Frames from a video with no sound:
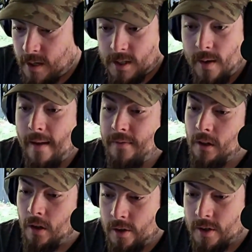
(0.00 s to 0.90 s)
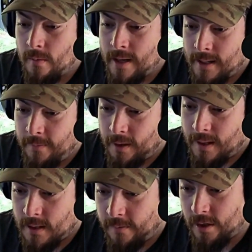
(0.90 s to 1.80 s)
because you have to learn so many
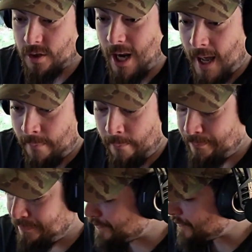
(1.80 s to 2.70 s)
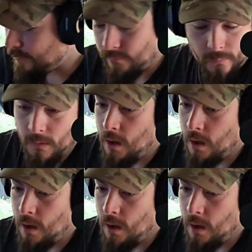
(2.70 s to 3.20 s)
different things for your job. Mm-hmm.